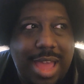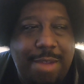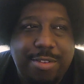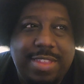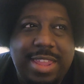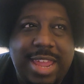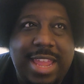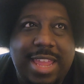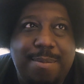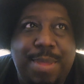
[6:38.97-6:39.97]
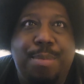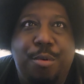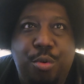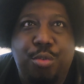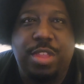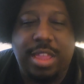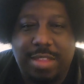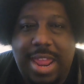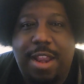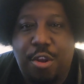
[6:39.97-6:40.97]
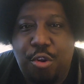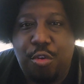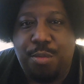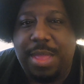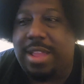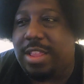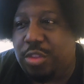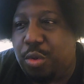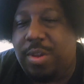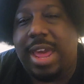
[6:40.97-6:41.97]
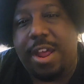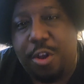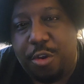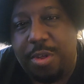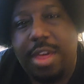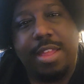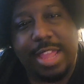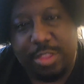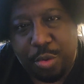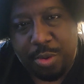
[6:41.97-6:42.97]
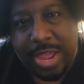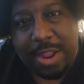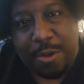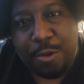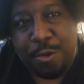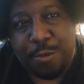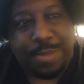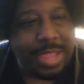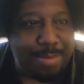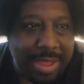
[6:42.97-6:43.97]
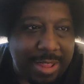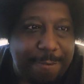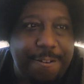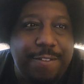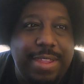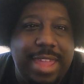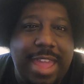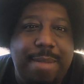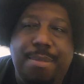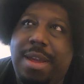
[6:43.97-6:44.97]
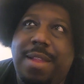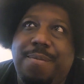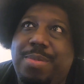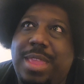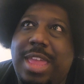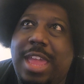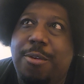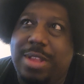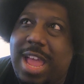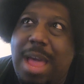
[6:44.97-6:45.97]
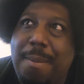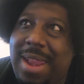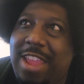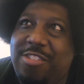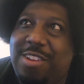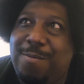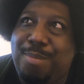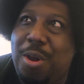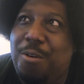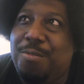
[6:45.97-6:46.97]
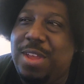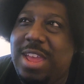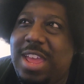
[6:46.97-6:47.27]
I would say like people who does it at home, they can do it at home. They do it at home. They play their favorite game, but it was a combination of both.